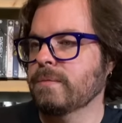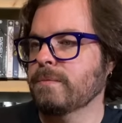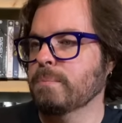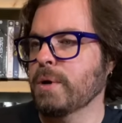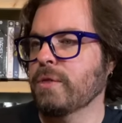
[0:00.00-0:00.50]

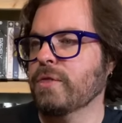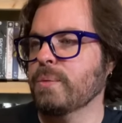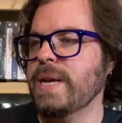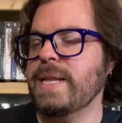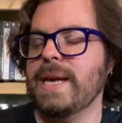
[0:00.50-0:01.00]
Both
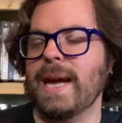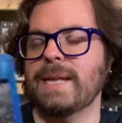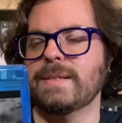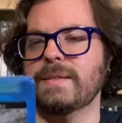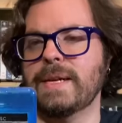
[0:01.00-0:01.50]
3D
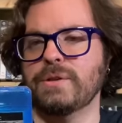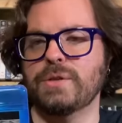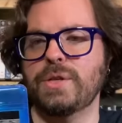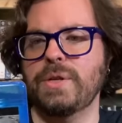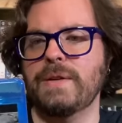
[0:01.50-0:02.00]
and standard
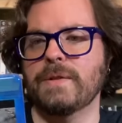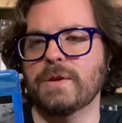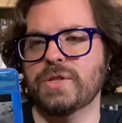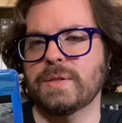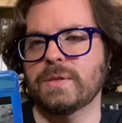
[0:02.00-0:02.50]
2D
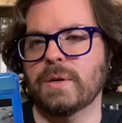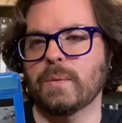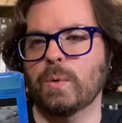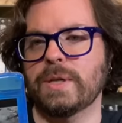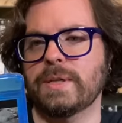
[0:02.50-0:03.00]
versions
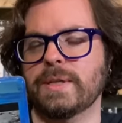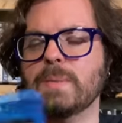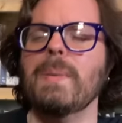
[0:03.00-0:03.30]
on one disc.